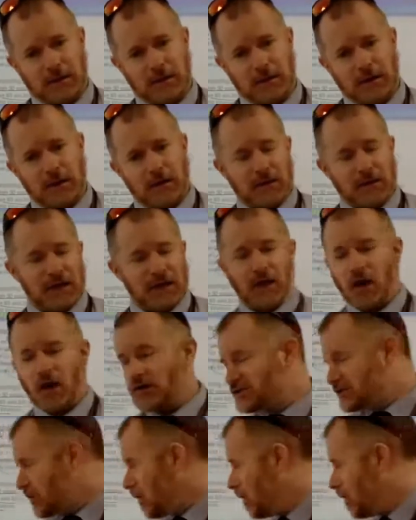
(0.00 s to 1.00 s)

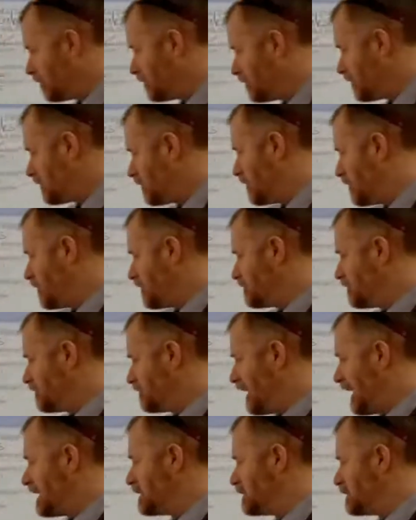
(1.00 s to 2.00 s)
because of the
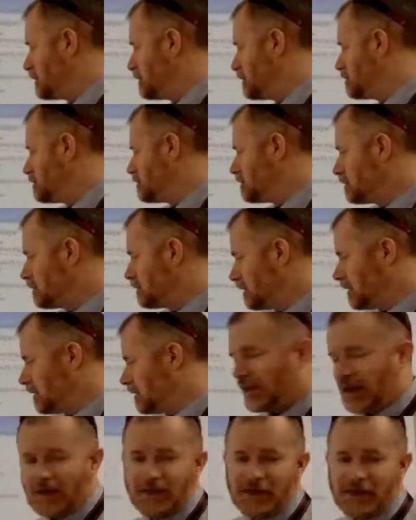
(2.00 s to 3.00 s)
value
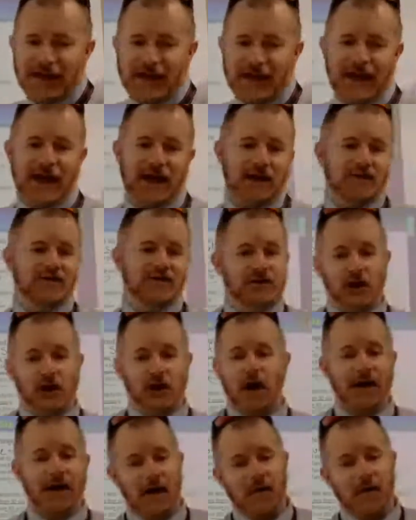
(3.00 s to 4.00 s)
that they have
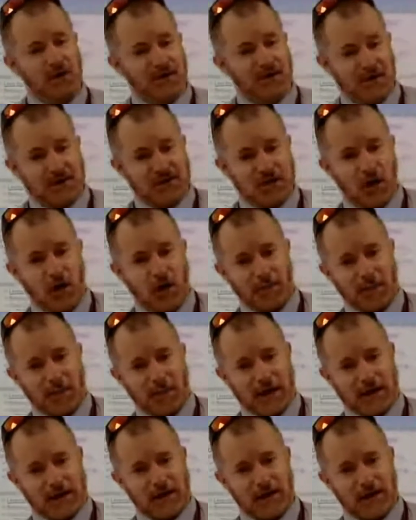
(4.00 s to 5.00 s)
tied up with the stock market.
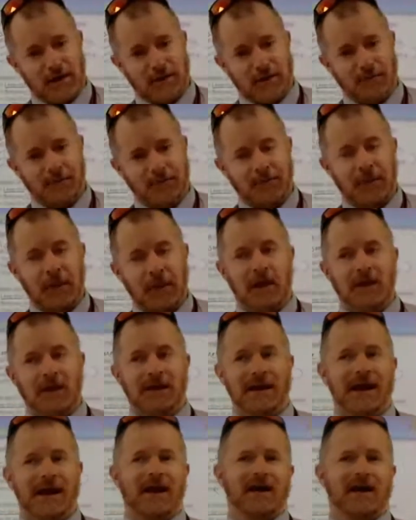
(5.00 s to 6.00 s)

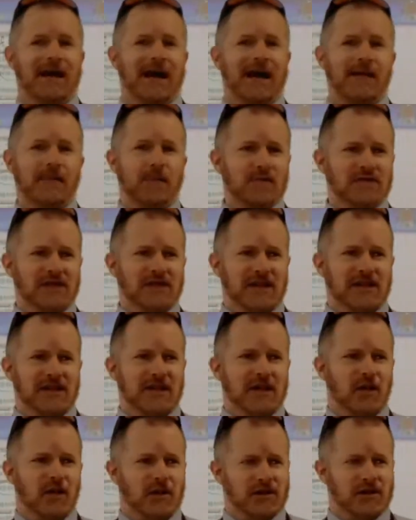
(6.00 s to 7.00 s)
Now, Apple's actually
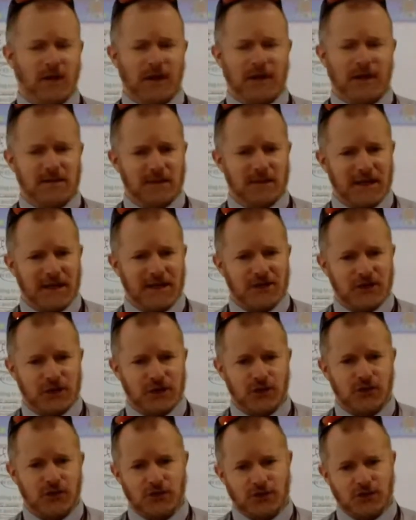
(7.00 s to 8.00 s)
on its way to being a
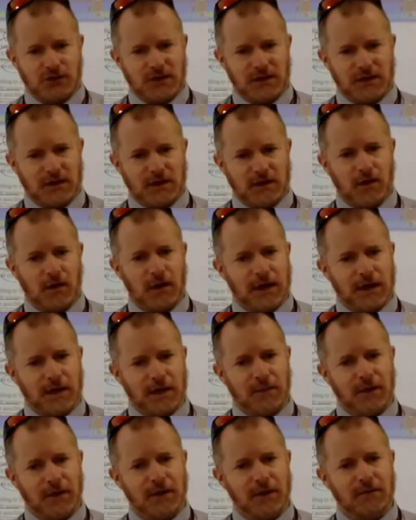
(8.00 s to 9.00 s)
$2 trillion
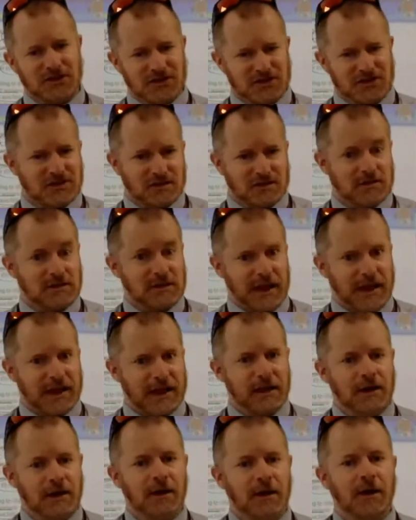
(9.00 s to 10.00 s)
company, just saying,
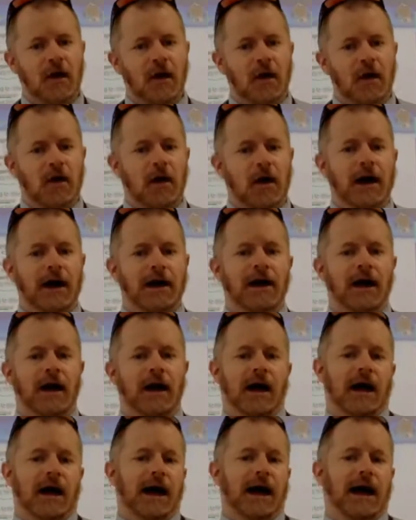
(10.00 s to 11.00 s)
right?
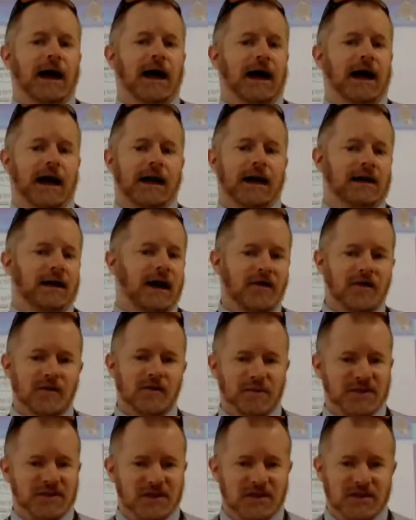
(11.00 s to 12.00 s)
And other
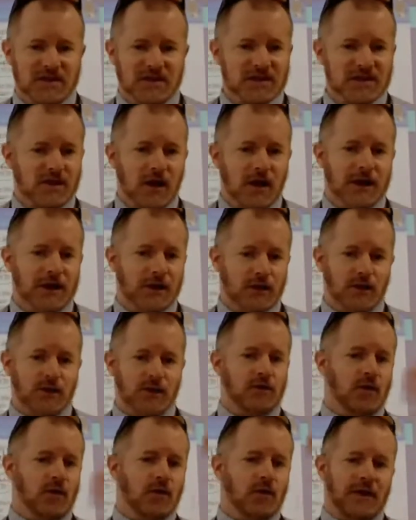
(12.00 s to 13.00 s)
businesses like
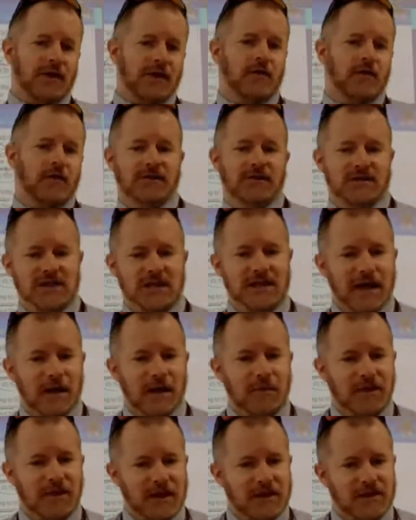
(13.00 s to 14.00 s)
Google, they're obviously up
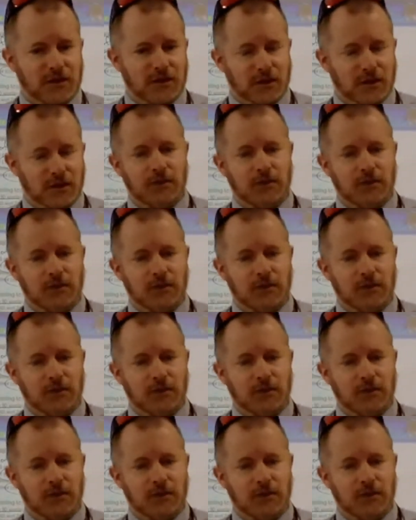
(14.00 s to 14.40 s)
there too.